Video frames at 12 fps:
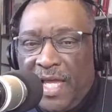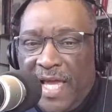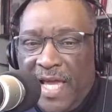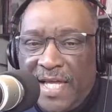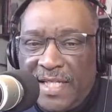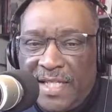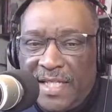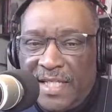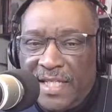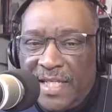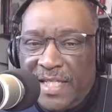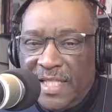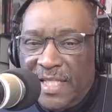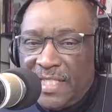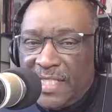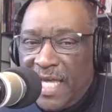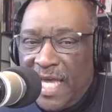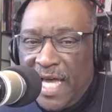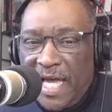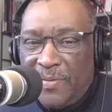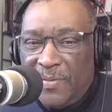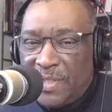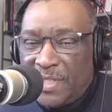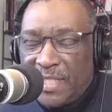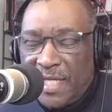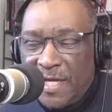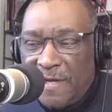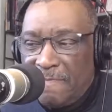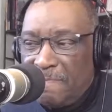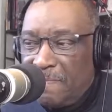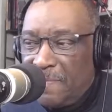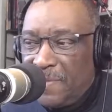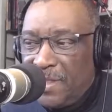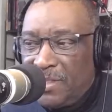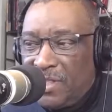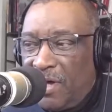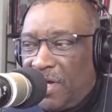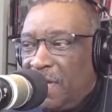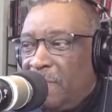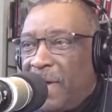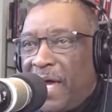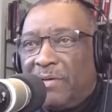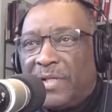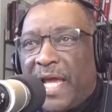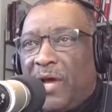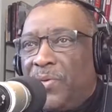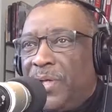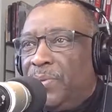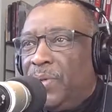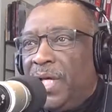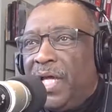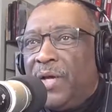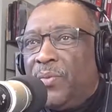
And this guy was talking about how the